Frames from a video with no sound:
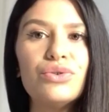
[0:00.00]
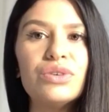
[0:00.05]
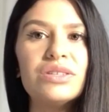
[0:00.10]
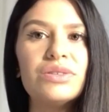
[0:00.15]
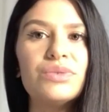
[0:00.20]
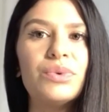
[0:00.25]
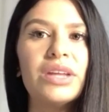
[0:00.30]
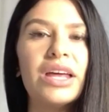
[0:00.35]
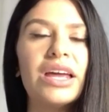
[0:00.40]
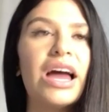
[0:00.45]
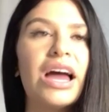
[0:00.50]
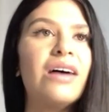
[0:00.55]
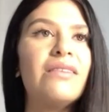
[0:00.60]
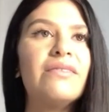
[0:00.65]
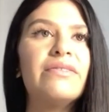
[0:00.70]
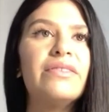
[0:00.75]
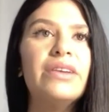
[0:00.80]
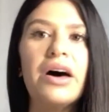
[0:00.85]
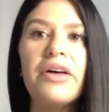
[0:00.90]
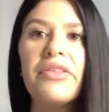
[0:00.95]
is when they have
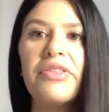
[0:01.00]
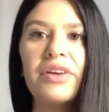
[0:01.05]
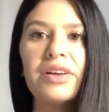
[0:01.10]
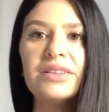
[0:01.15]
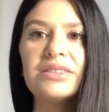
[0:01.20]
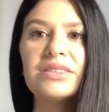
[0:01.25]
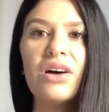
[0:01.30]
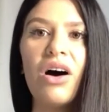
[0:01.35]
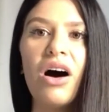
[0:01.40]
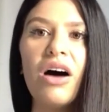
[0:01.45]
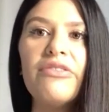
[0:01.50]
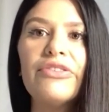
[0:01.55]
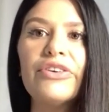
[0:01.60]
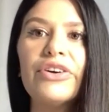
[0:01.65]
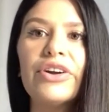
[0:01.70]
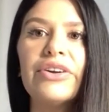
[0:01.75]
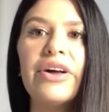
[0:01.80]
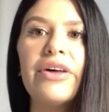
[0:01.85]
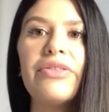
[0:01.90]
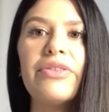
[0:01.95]
nothing to offer
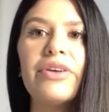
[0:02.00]
and